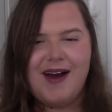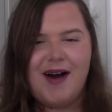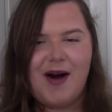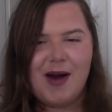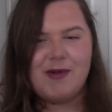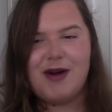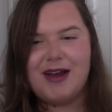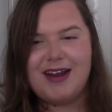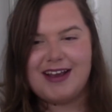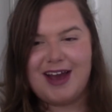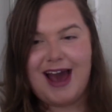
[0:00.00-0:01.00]
I'm quite
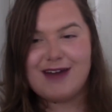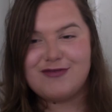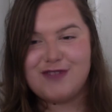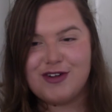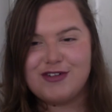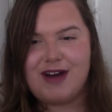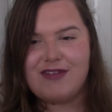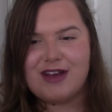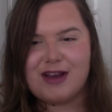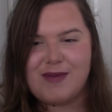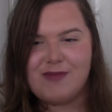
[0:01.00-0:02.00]
lucky I have
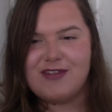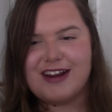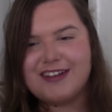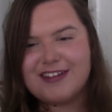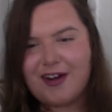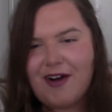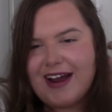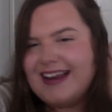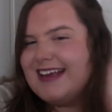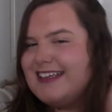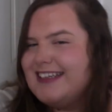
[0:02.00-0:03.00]
photographic memory, so I
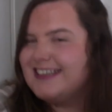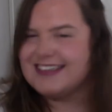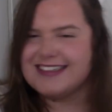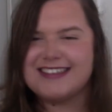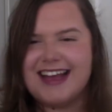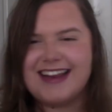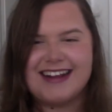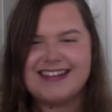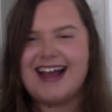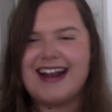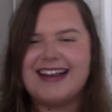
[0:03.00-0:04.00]
literally just said
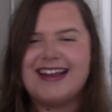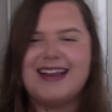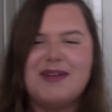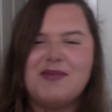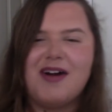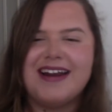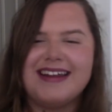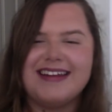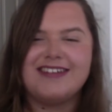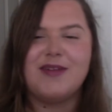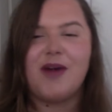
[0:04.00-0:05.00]
exactly what I
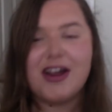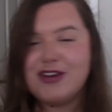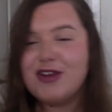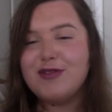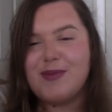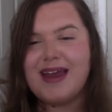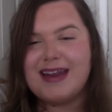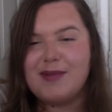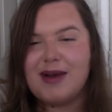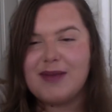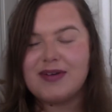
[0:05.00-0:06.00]
needed to do. But I knew them
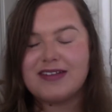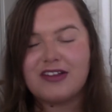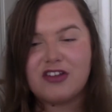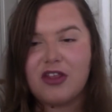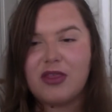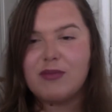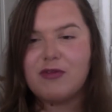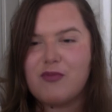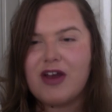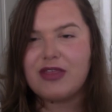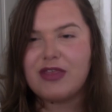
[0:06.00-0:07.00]
anyway because I'd done them
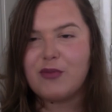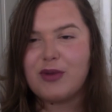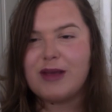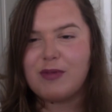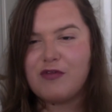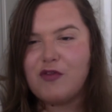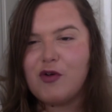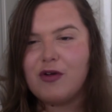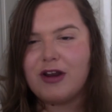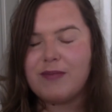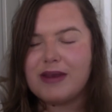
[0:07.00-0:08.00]
with Brett the week before,
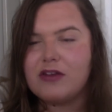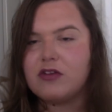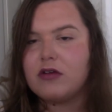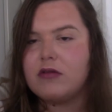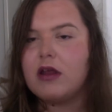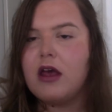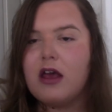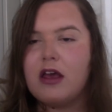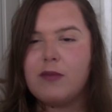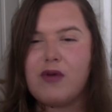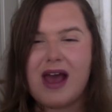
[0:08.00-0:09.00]
and I'd been doing...
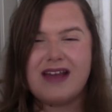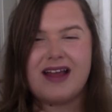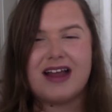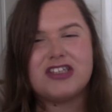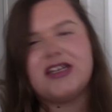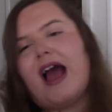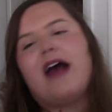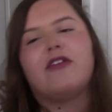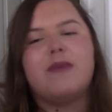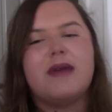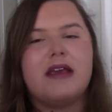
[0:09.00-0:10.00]
Brett had actually
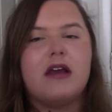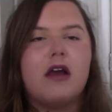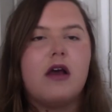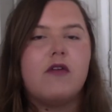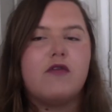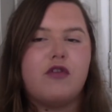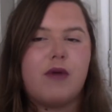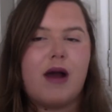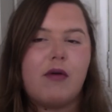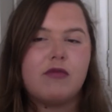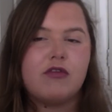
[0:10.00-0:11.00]
asked me
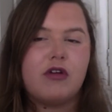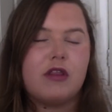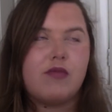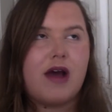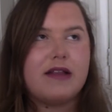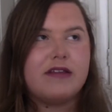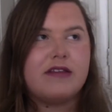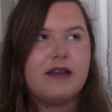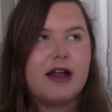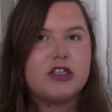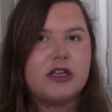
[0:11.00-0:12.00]
throughout doing the practicing,
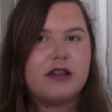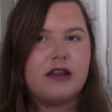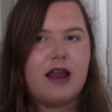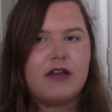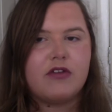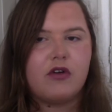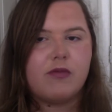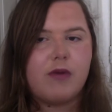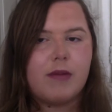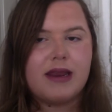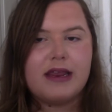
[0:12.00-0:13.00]
actually in the last sort of
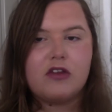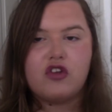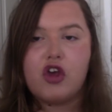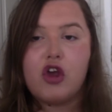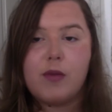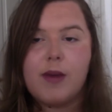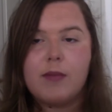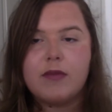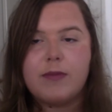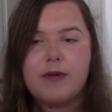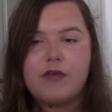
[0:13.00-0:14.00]
probably 2
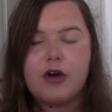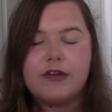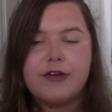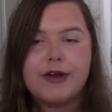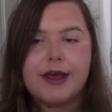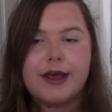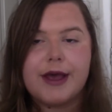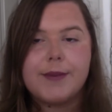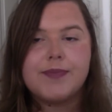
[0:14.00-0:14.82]
months before I took it,